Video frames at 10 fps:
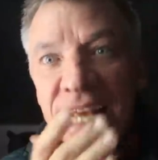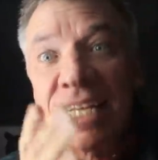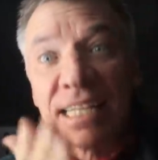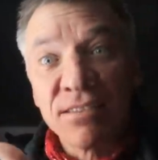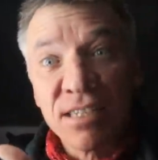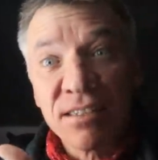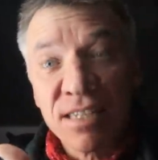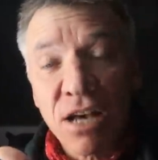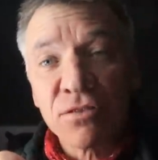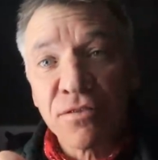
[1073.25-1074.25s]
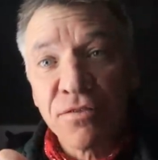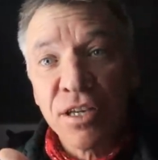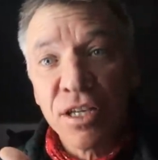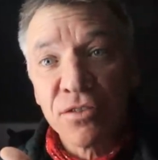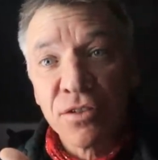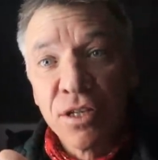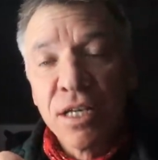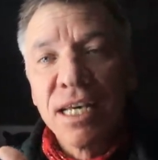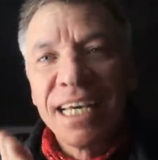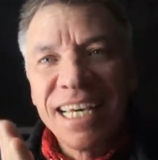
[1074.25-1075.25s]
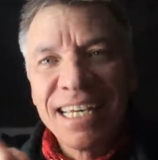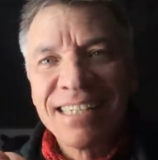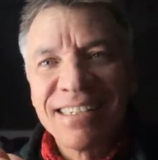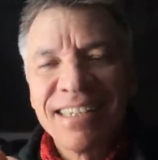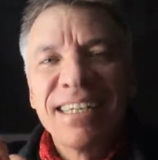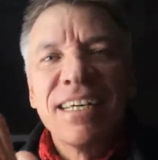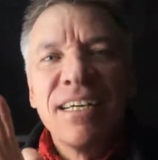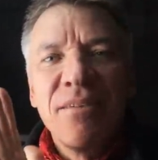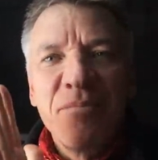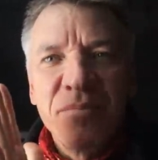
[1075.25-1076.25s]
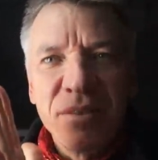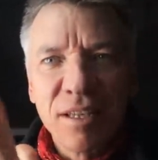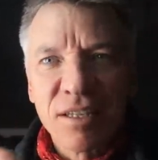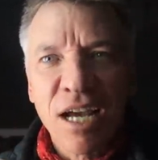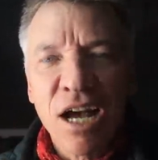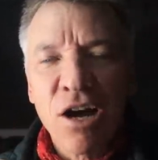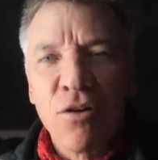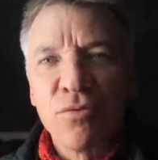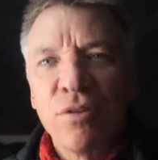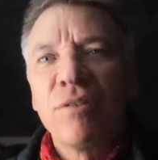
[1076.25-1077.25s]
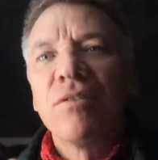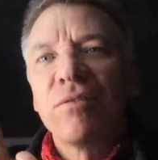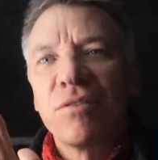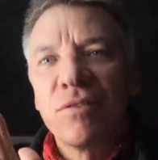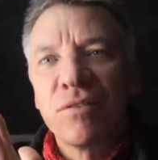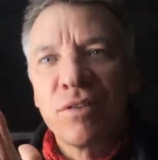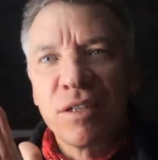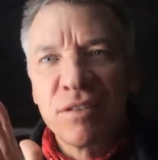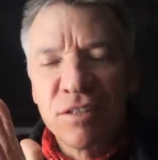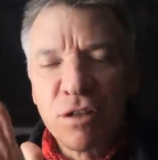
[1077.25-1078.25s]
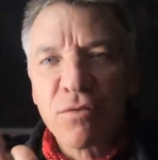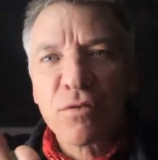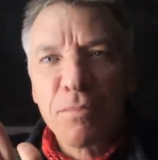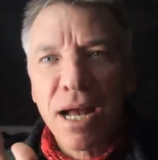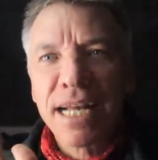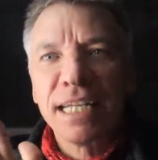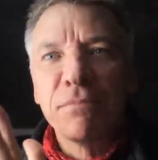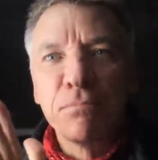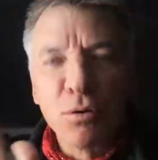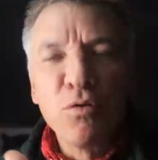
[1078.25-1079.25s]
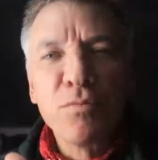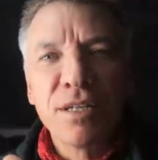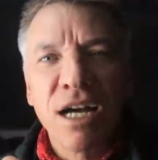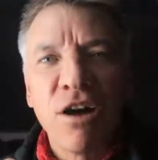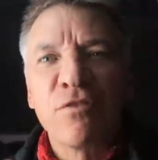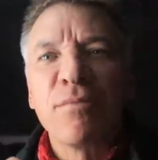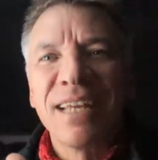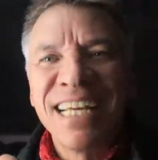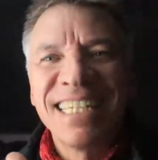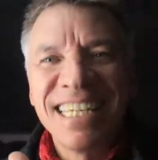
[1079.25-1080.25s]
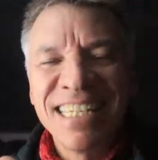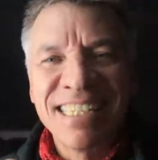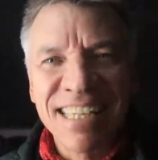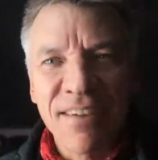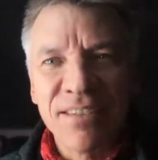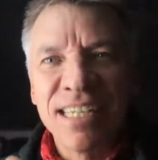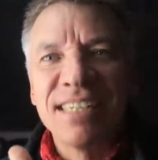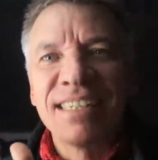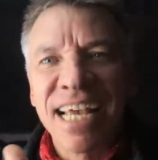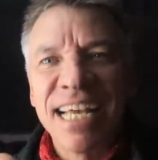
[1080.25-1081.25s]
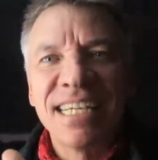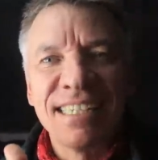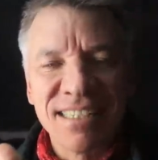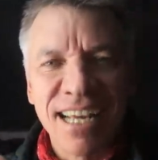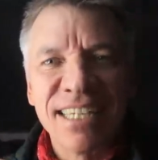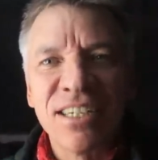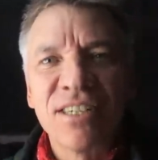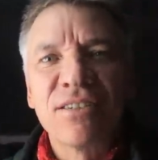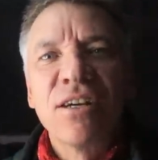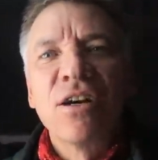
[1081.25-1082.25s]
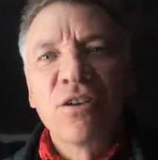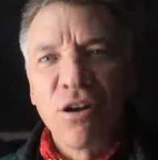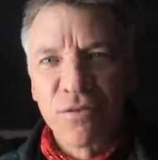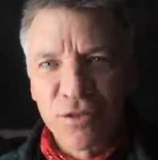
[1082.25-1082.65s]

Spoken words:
And at 6,000 feet is the town, the silver mining boom town from the 1870s, 80s, 90s, called